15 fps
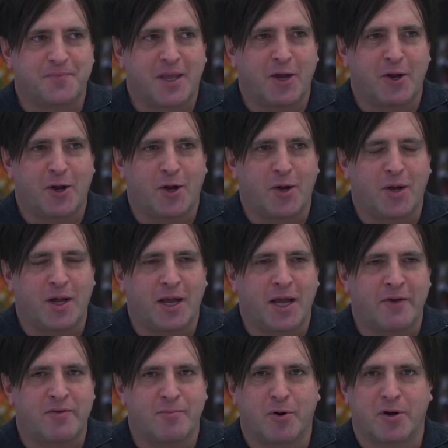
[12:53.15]

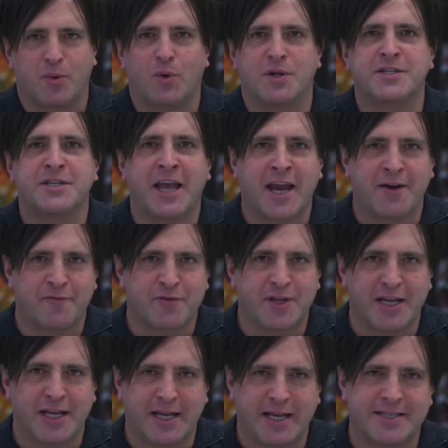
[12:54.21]
everybody wants
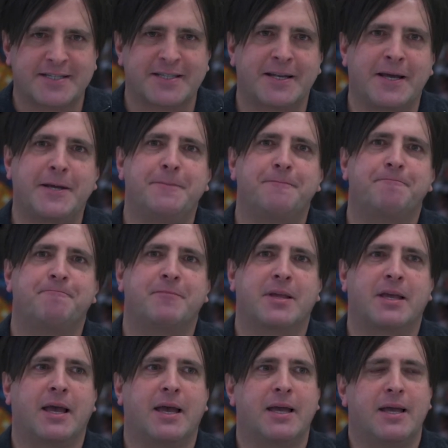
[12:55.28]
everything yesterday.
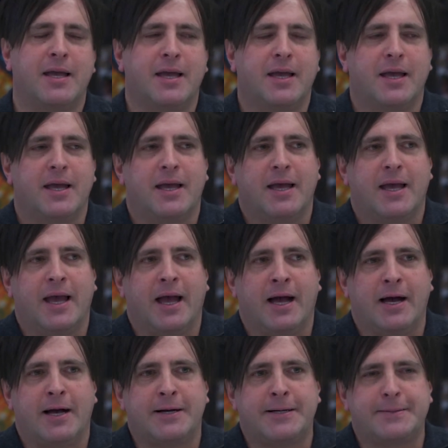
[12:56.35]
Okay,
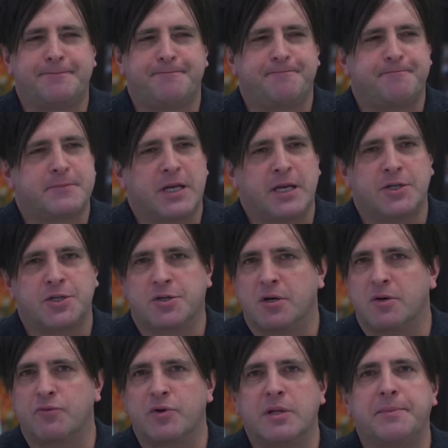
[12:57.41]
you just got
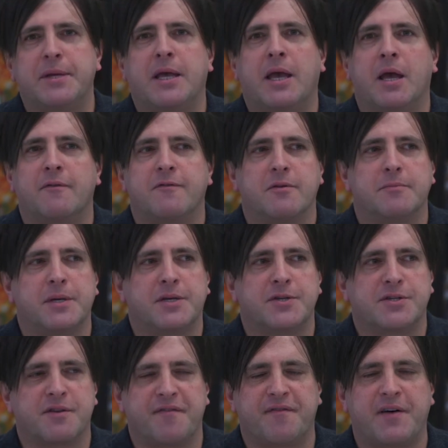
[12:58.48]
to really be careful,
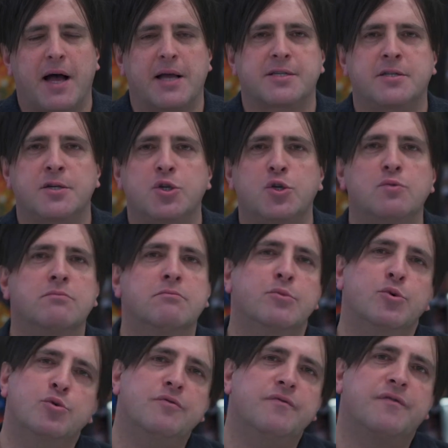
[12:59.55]
because the faster you
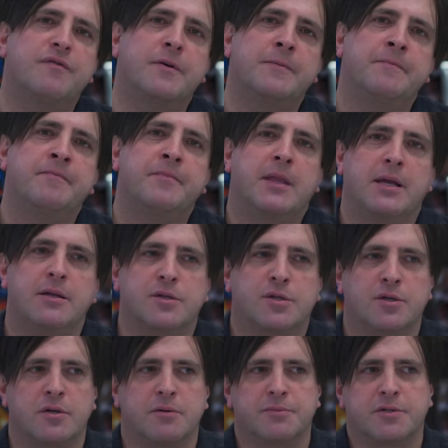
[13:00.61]
move in
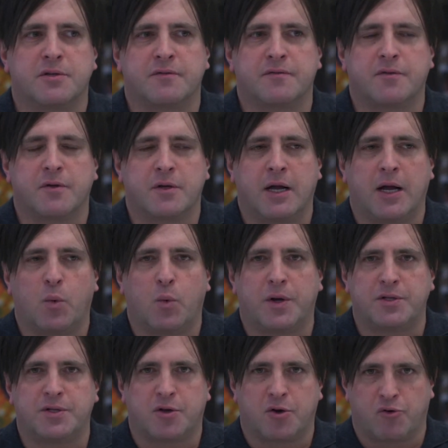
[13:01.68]
terms of
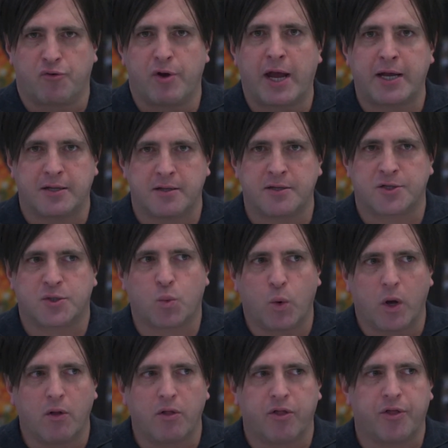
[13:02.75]
wanting to create this
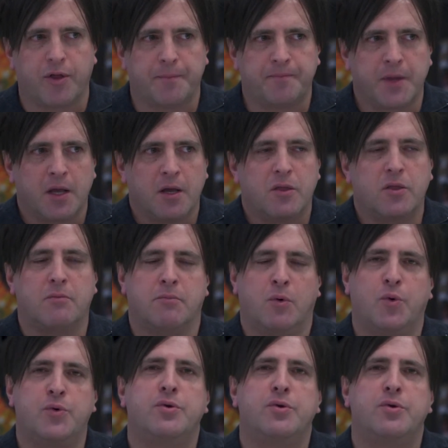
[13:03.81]
wealth, the more